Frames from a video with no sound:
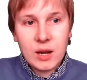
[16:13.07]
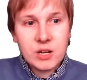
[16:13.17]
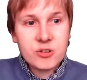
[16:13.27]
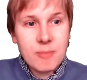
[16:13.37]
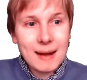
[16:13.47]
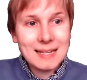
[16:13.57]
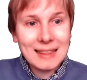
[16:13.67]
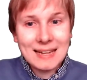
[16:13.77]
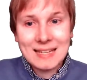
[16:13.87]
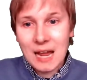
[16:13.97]
instrumenting
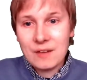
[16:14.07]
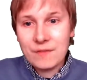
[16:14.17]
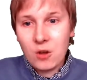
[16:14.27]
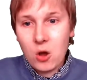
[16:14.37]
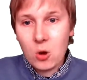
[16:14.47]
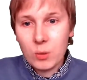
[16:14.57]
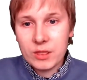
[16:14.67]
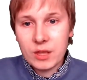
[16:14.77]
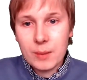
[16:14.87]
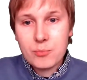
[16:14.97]
the entire floor with